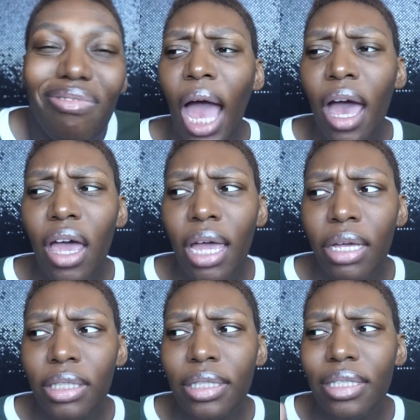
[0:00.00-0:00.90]

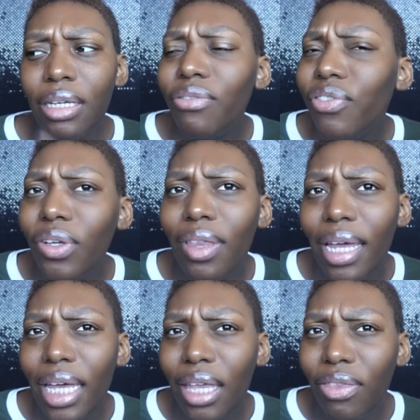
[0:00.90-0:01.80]
I didn't feel
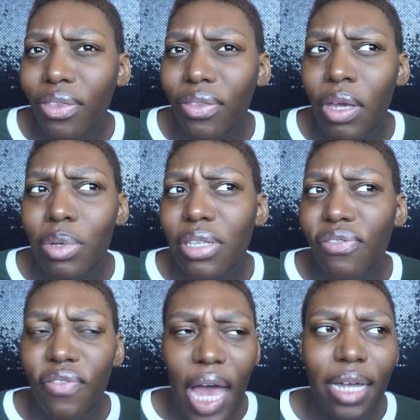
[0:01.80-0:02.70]
like it was a
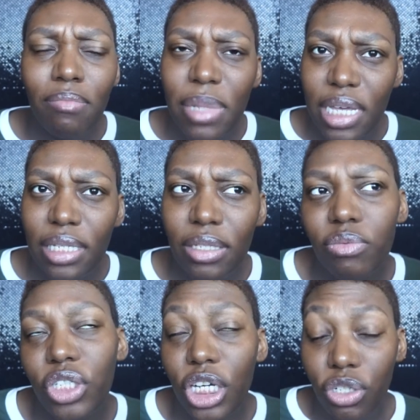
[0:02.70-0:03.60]
fine mist,
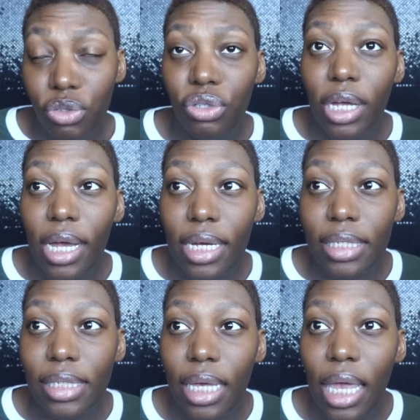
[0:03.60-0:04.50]
which I told you
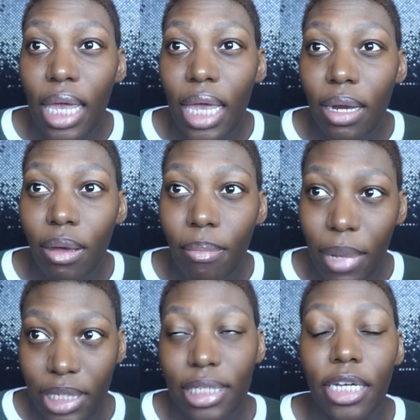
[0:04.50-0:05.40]
guys in
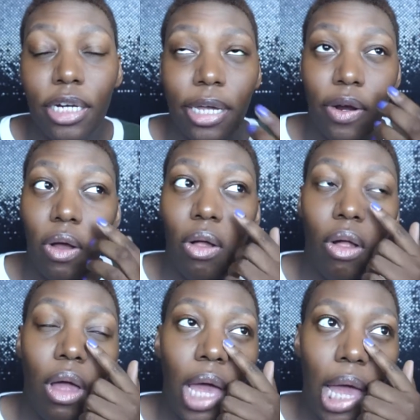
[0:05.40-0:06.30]
my skincare
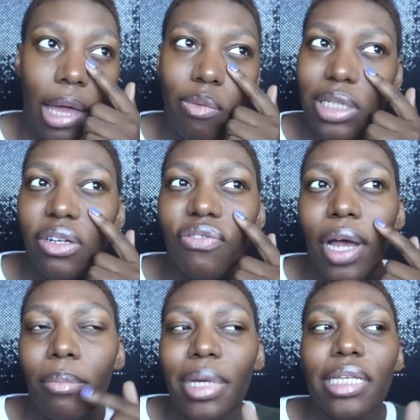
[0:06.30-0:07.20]
haul. It wasn't a
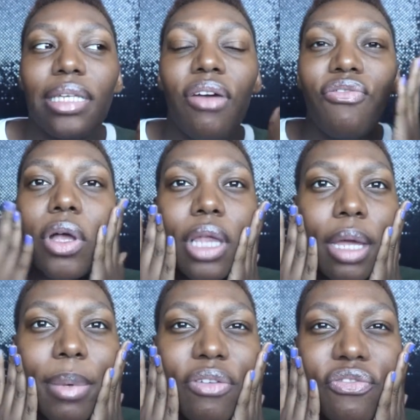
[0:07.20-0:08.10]
fine mist. I felt
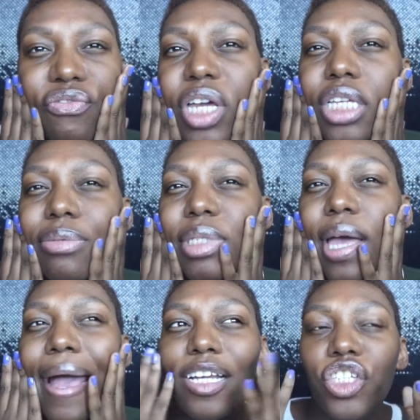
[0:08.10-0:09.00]
like my face was
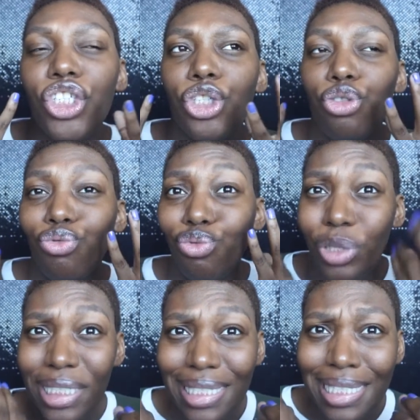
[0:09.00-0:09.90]
actually
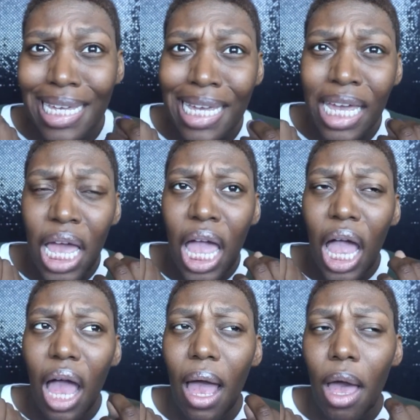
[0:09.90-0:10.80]
greasy
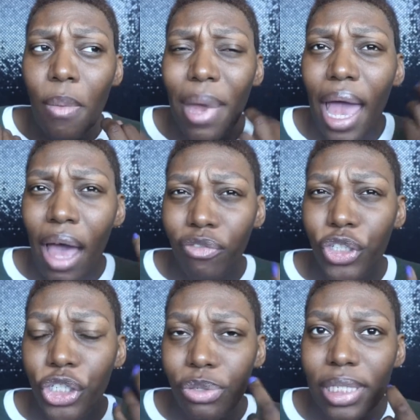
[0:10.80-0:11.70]

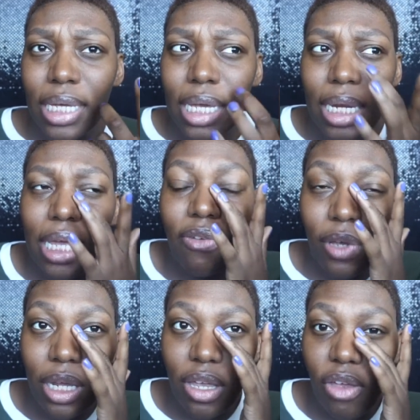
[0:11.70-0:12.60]
after using it,
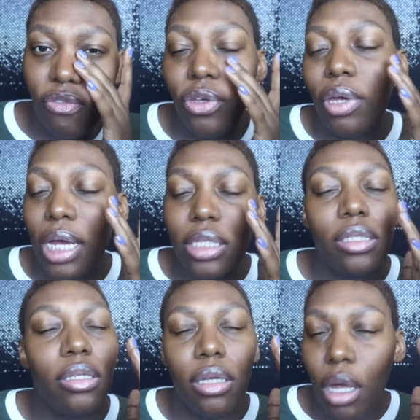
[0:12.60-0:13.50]
even if you guys
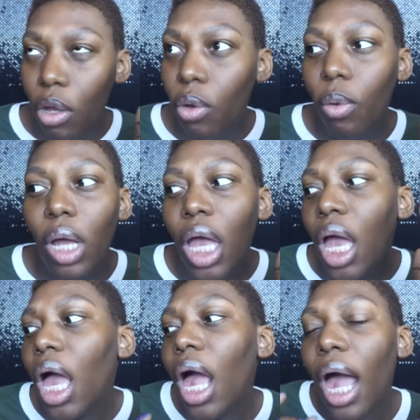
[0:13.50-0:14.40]
know
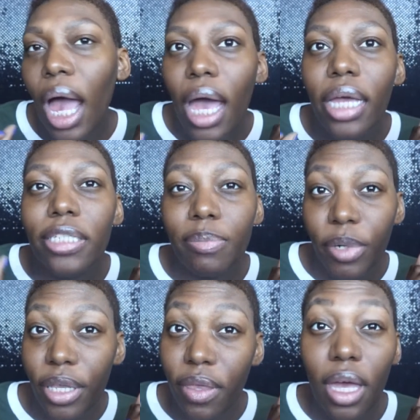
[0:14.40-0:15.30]
I
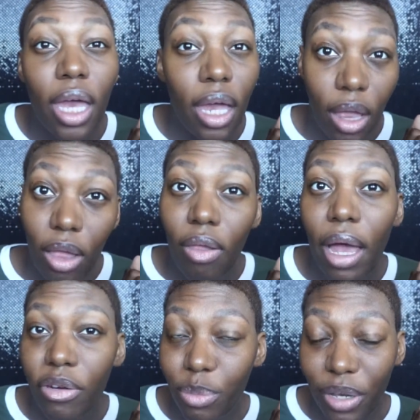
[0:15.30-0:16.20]
spray the hell
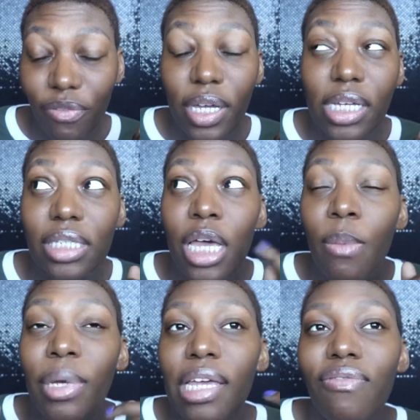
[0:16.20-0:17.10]
out of my face.
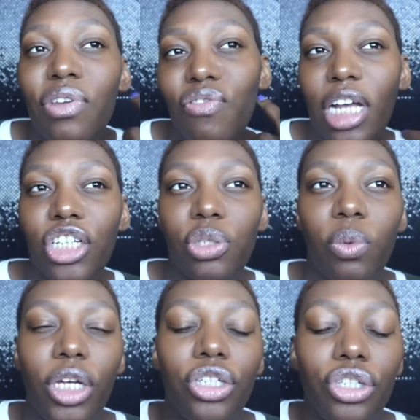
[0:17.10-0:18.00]
But even if I just
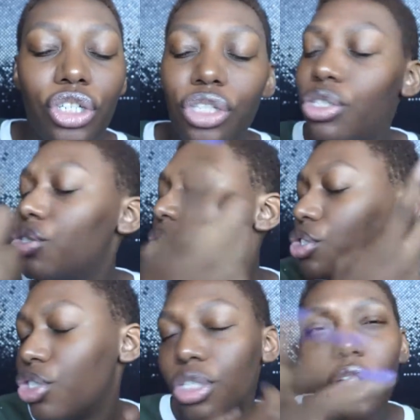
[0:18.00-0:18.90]
went
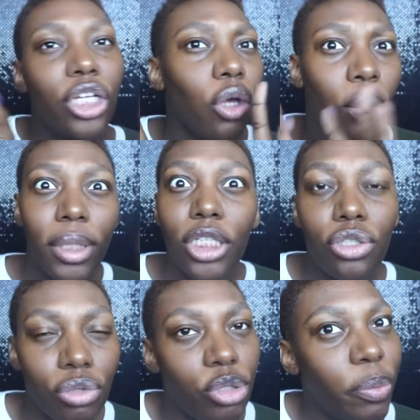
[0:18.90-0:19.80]
like only
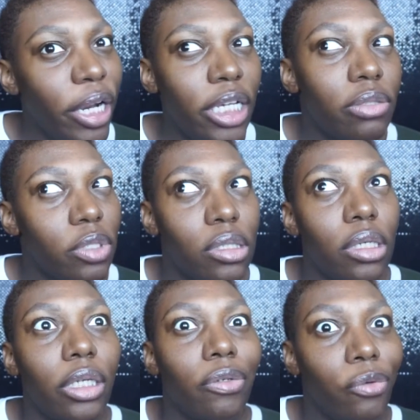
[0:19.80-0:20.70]
2 sprays, which is
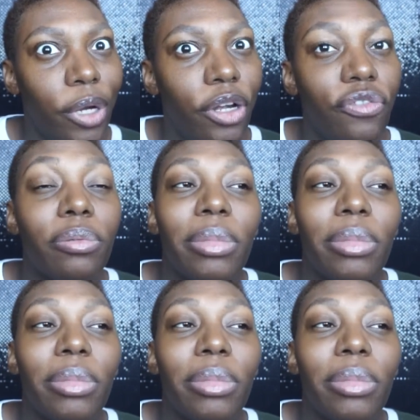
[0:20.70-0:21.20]
like rare for